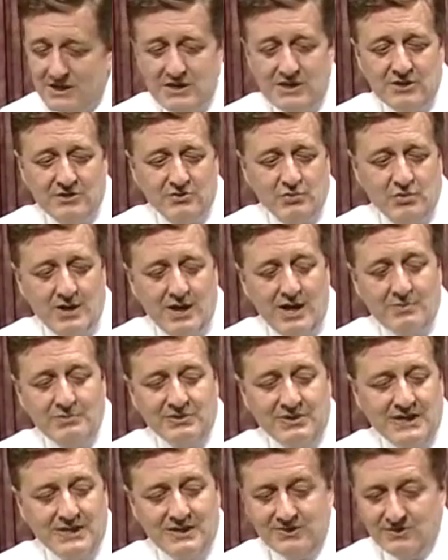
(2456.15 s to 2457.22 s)
So what I'm
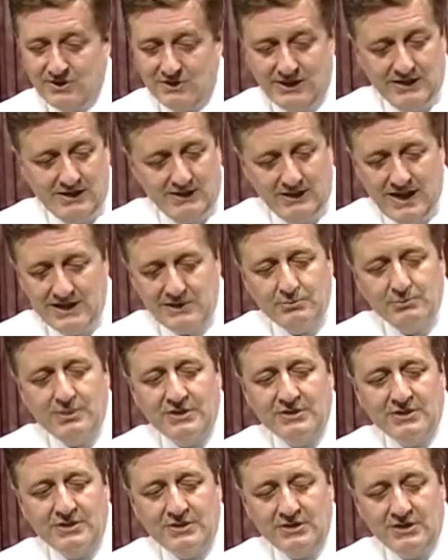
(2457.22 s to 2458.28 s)
saying is, last
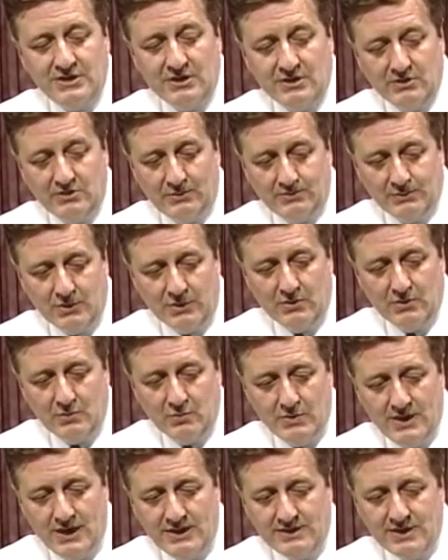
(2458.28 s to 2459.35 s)
budget year,
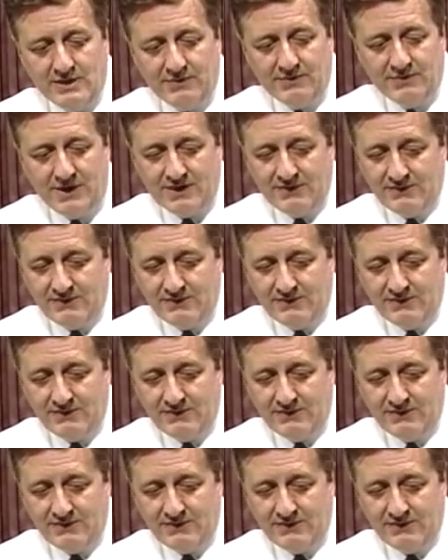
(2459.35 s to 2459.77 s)
we identified